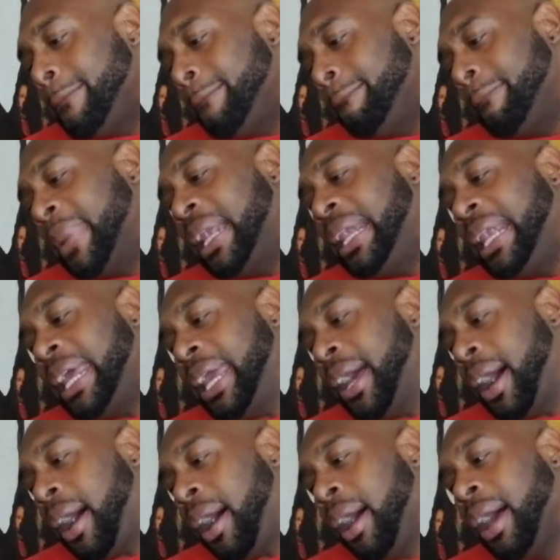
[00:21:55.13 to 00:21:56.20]

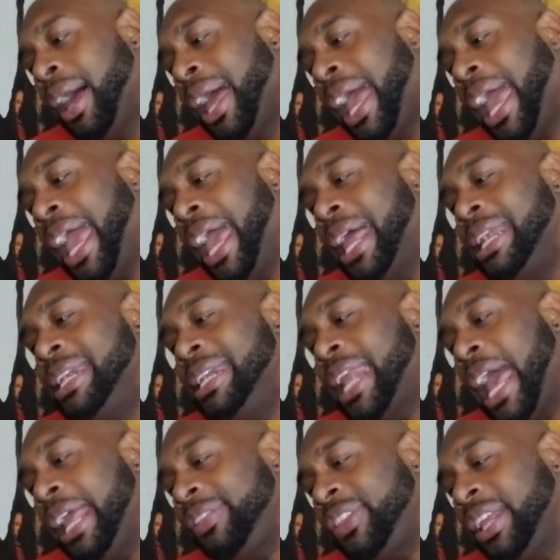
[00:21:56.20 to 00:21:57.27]
Maliyah and
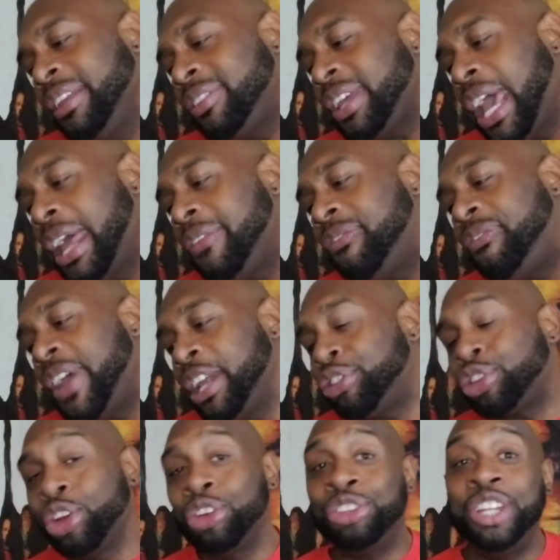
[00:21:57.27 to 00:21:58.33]
Nathan's
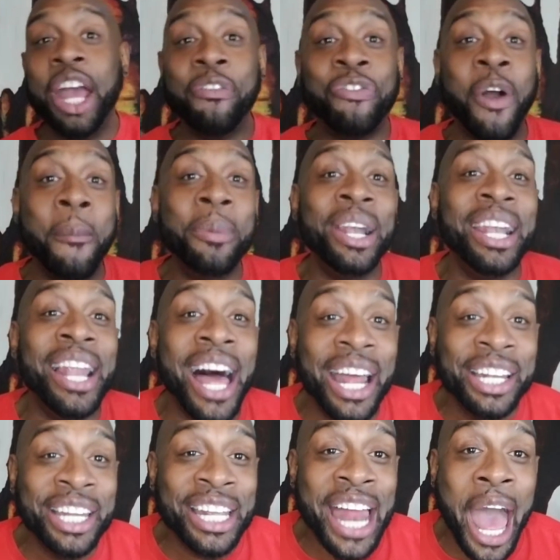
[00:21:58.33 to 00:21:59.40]
Adventures. They're from
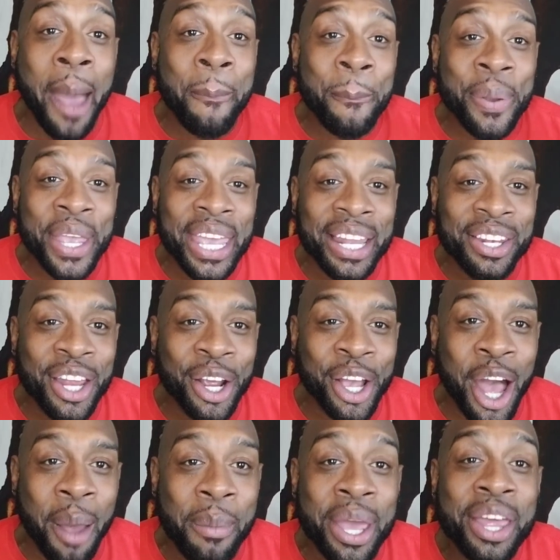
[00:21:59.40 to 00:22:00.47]
London. I pinned their
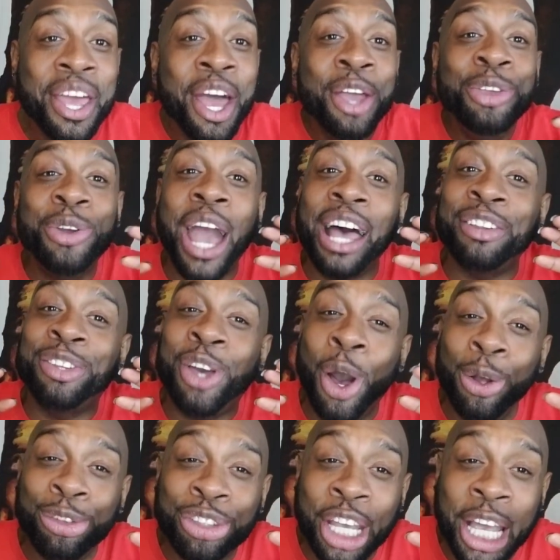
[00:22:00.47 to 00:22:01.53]
comment. You guys
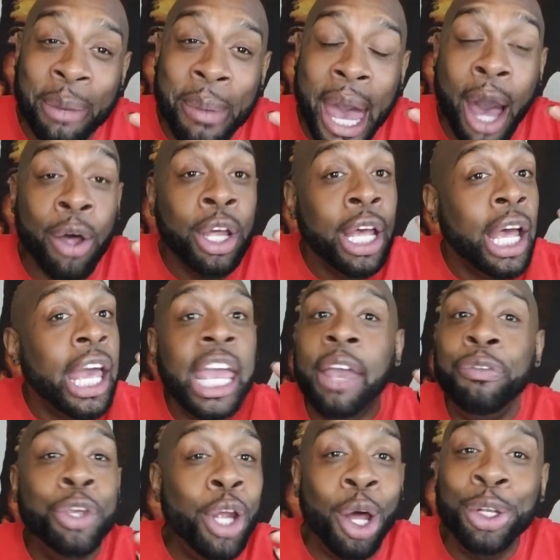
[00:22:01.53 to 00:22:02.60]
go check them out. If
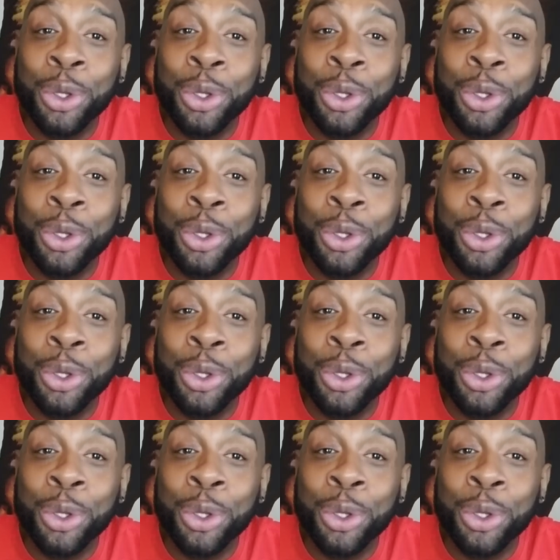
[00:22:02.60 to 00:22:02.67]
you don't